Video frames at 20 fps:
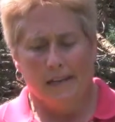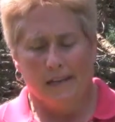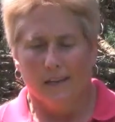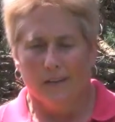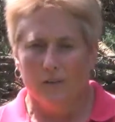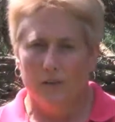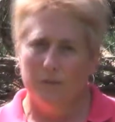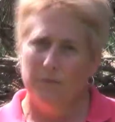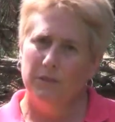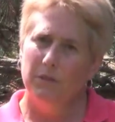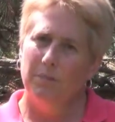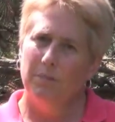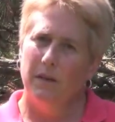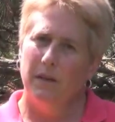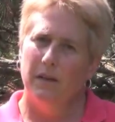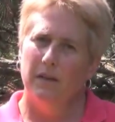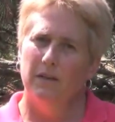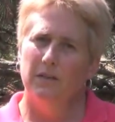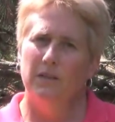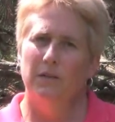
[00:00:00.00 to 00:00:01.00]
In terms of
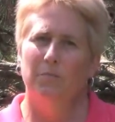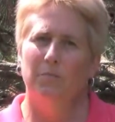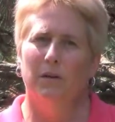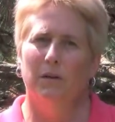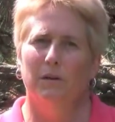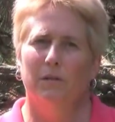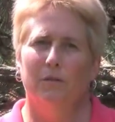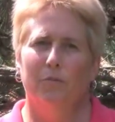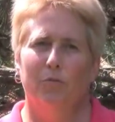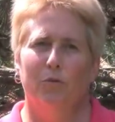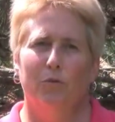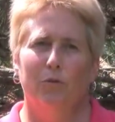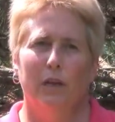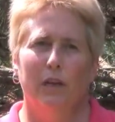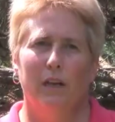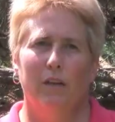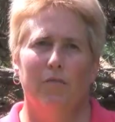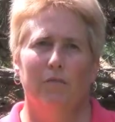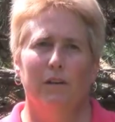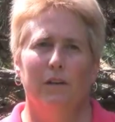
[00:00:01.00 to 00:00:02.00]
managing balsam
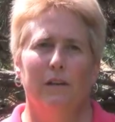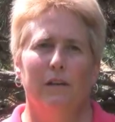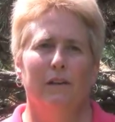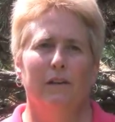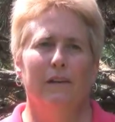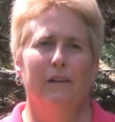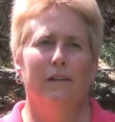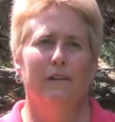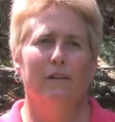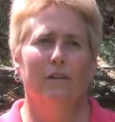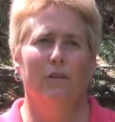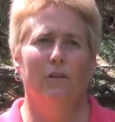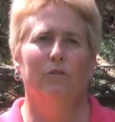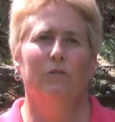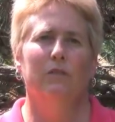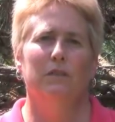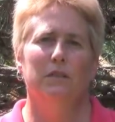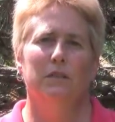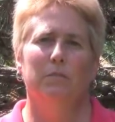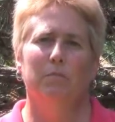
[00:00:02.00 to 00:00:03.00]
twig aphid you need to
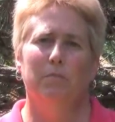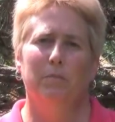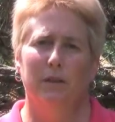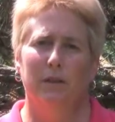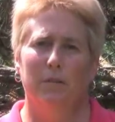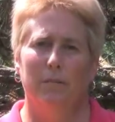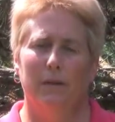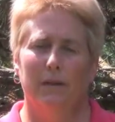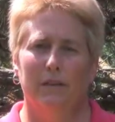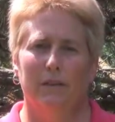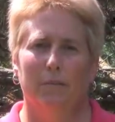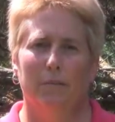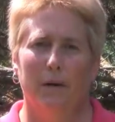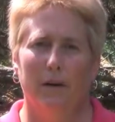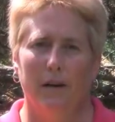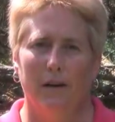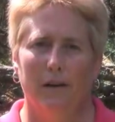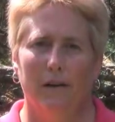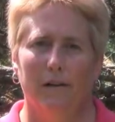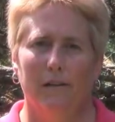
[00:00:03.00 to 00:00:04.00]
know just a bit about the
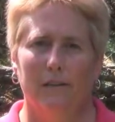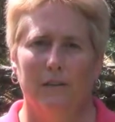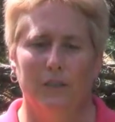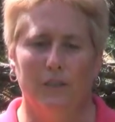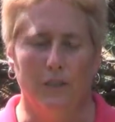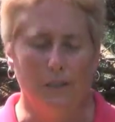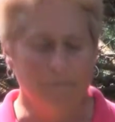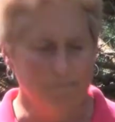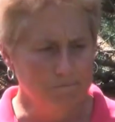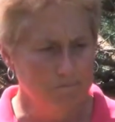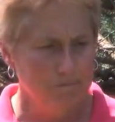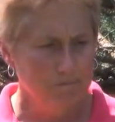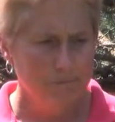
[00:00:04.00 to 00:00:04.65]
biology.